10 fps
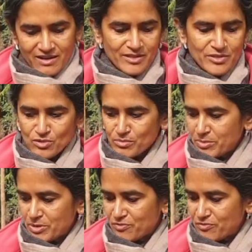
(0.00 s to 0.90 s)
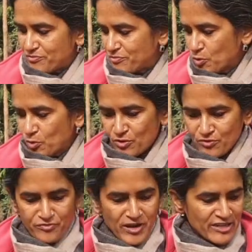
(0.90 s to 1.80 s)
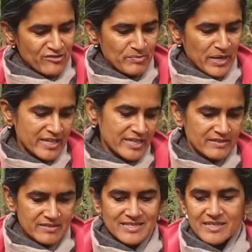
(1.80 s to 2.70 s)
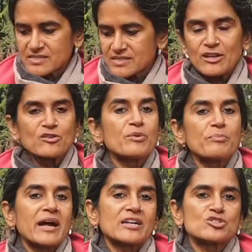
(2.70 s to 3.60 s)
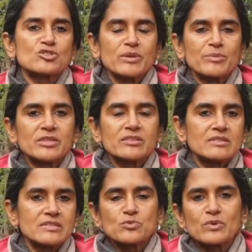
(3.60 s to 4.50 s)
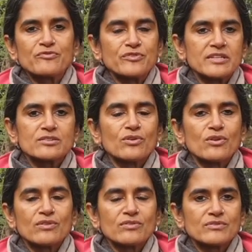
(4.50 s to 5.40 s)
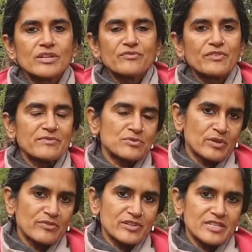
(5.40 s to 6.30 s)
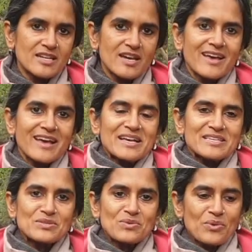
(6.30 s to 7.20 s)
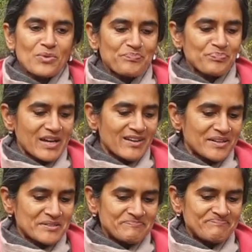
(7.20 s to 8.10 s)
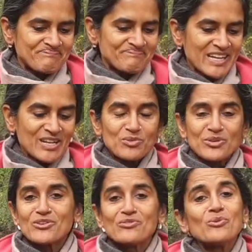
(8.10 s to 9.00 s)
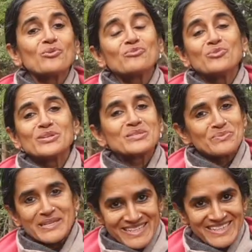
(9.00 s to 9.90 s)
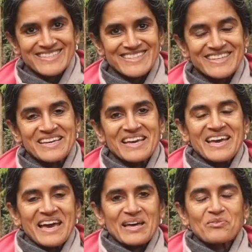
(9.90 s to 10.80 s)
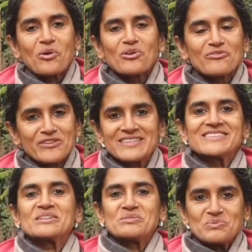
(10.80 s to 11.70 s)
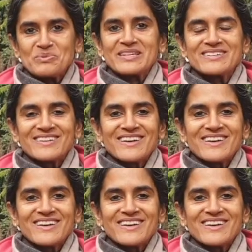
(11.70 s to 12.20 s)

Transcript: you know, maybe 4, 5 by 6 kind of a patch. So maybe 30 square feet or 35 square feet. So growing your own food is very easy, and all of us can do it.